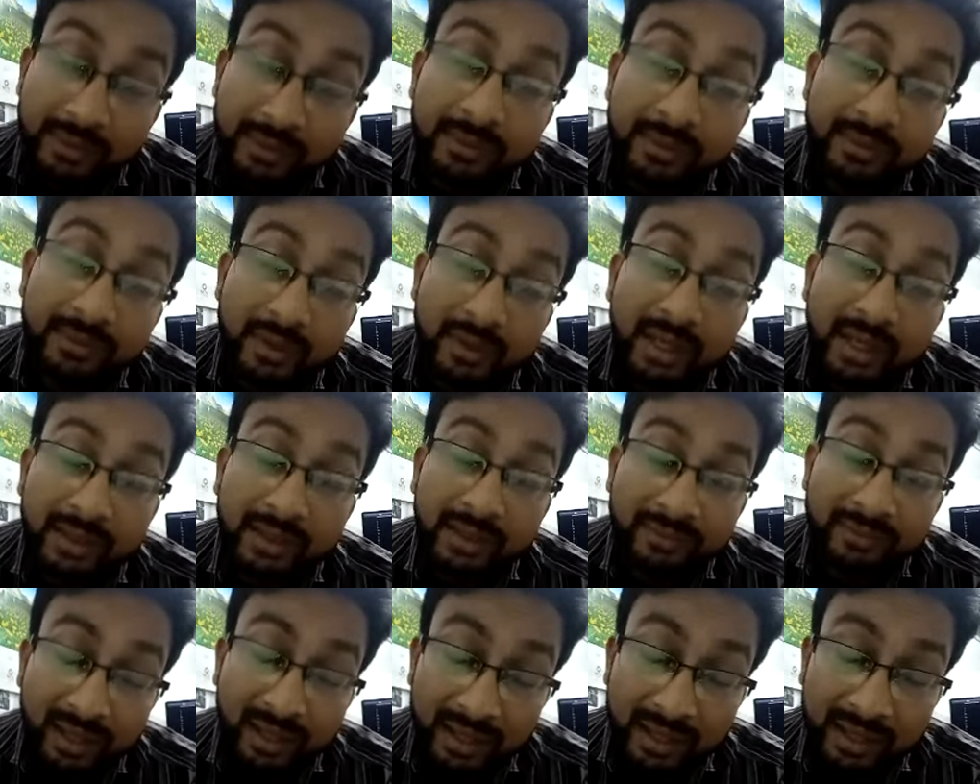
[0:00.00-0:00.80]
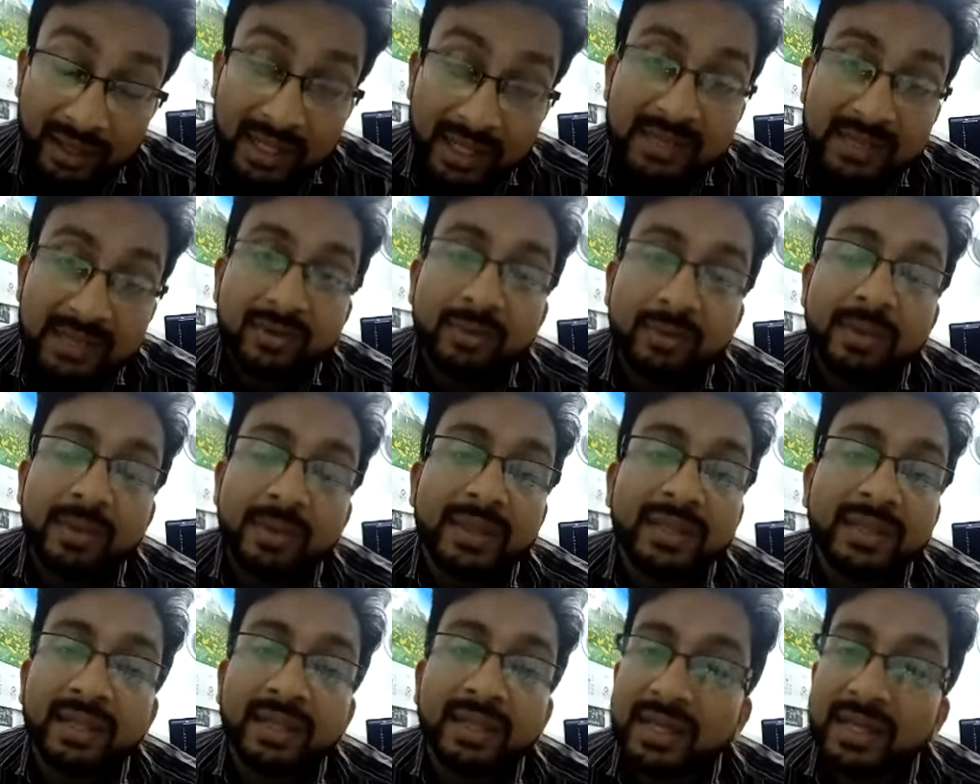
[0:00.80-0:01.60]
21 days for
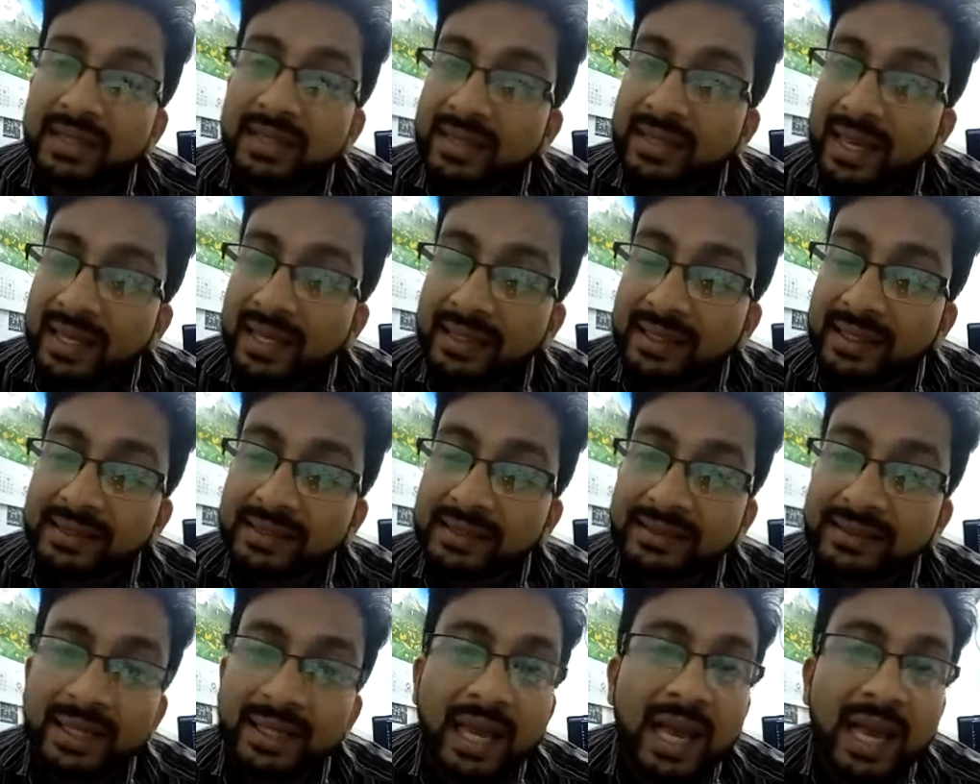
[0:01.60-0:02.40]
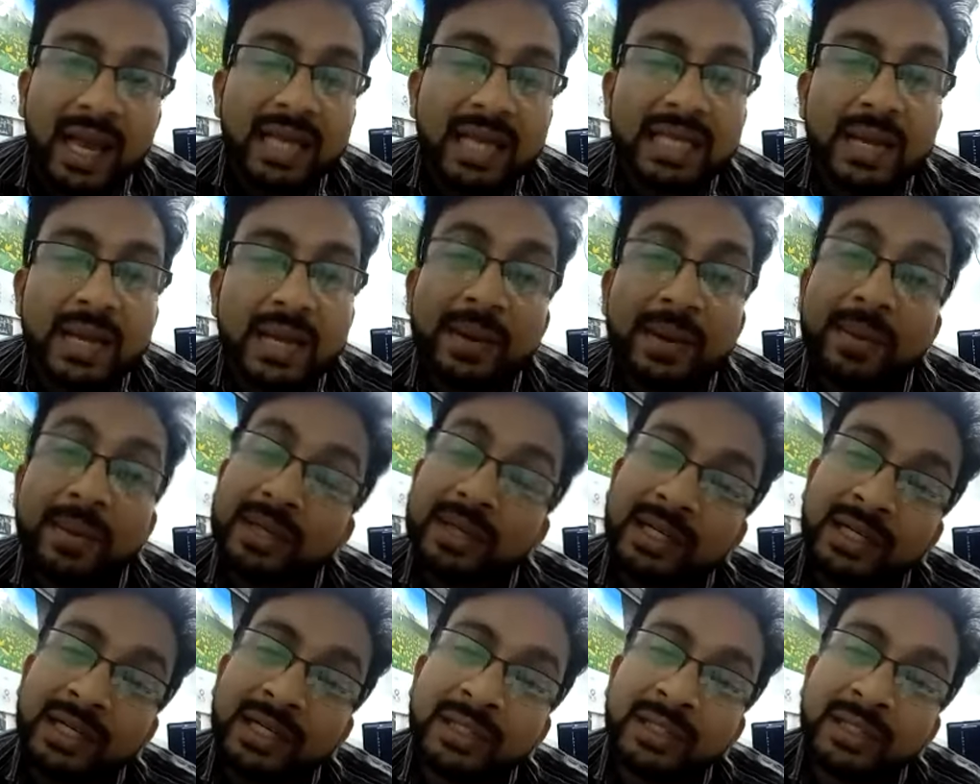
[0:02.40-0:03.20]
maybe 3 cycles,
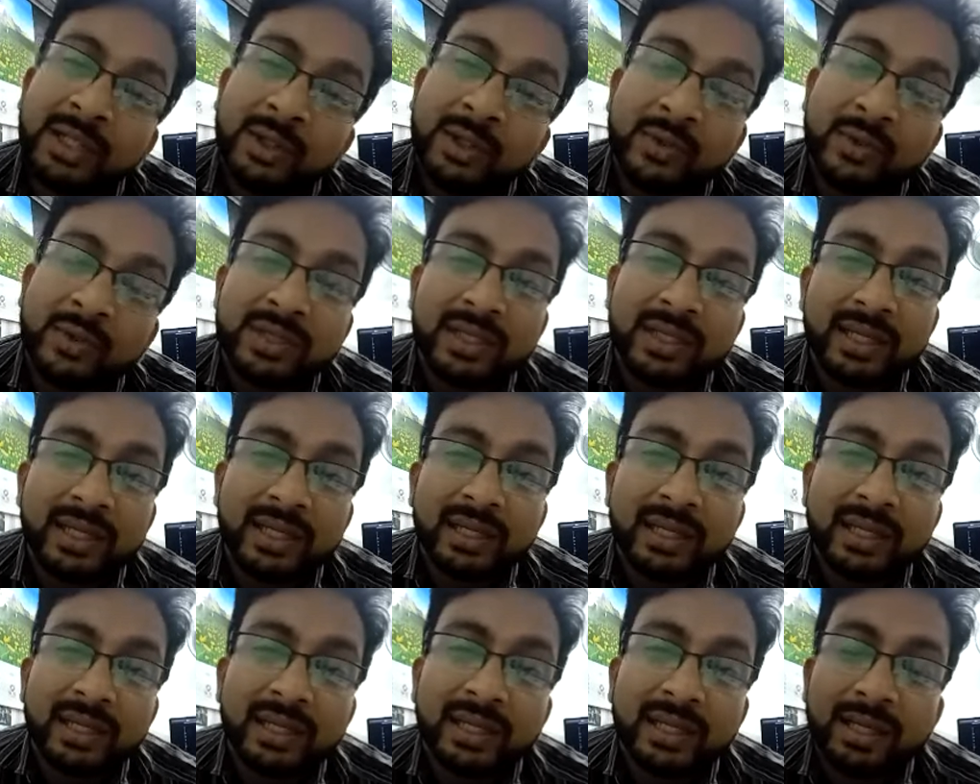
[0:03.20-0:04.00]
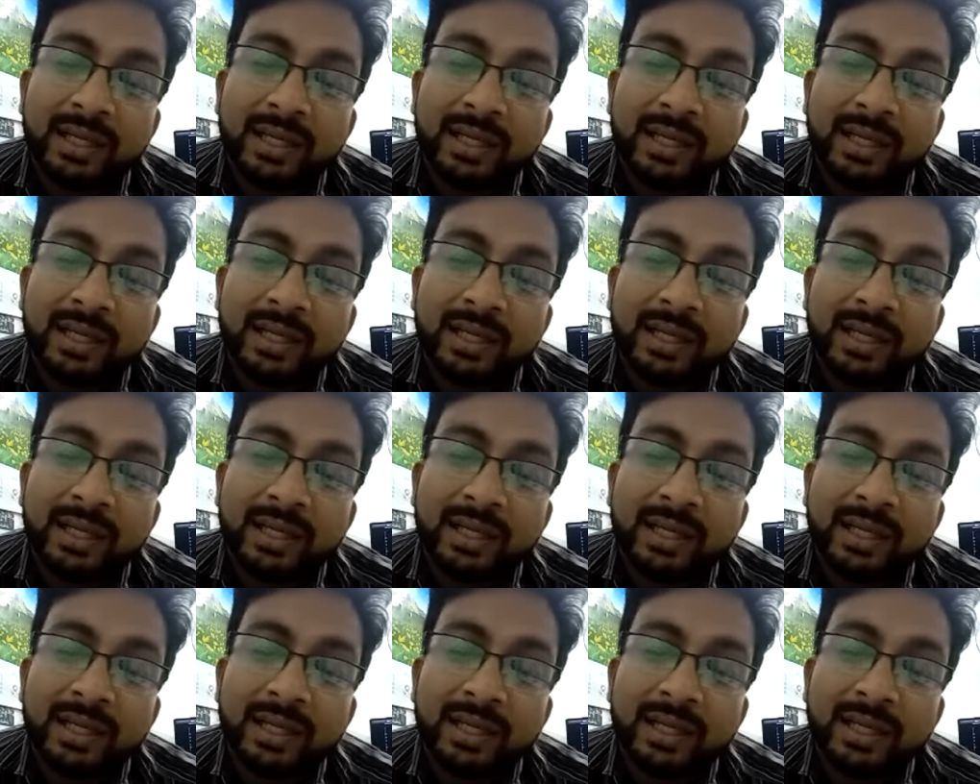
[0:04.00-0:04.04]
sometimes continuously.